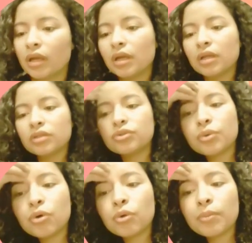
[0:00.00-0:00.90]
Two
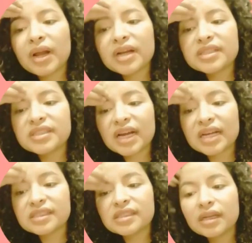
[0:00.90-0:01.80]
bursacs
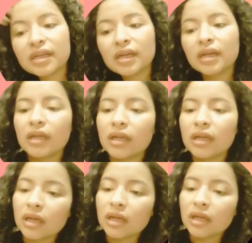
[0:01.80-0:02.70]

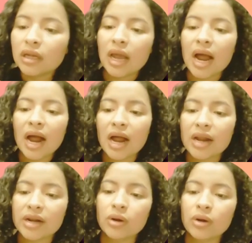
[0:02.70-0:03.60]
are
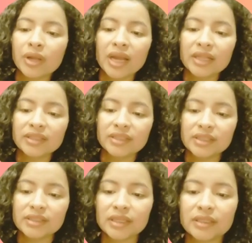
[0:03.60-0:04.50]
located
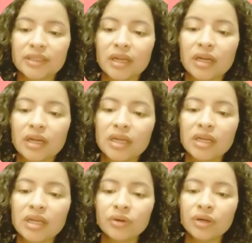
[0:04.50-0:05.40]
in the
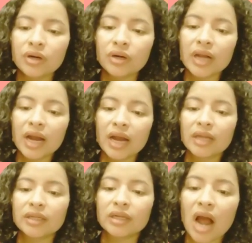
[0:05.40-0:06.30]
inner and
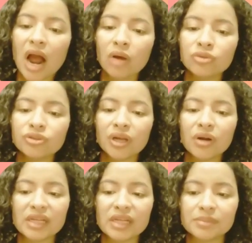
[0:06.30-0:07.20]
outer
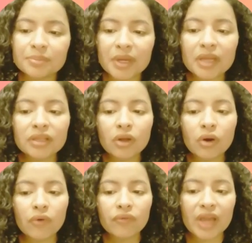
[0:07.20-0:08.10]
aspect of
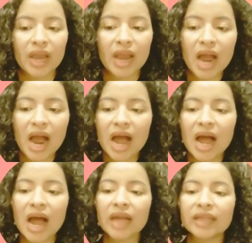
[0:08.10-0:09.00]
the
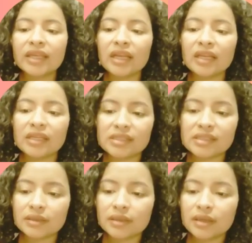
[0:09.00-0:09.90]
Achilles.
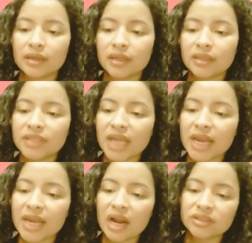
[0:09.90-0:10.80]
They are
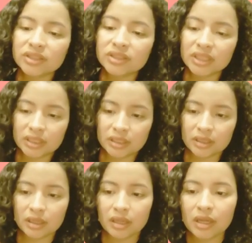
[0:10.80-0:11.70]
the
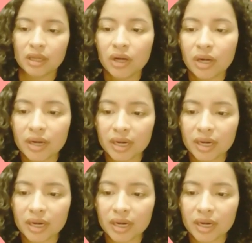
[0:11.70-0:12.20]
ret-